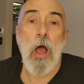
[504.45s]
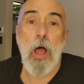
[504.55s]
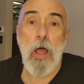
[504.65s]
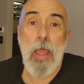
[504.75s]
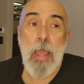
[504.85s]

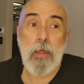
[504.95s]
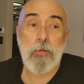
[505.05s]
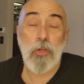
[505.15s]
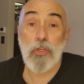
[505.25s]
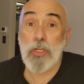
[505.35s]

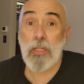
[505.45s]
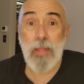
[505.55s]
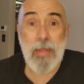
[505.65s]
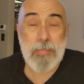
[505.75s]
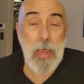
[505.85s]
And she
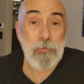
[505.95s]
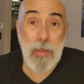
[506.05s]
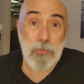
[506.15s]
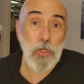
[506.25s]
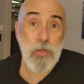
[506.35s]
laid down
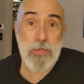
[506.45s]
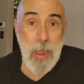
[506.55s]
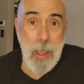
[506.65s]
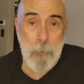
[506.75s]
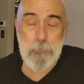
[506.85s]
and took a
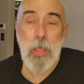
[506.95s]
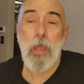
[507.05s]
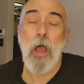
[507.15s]
nap.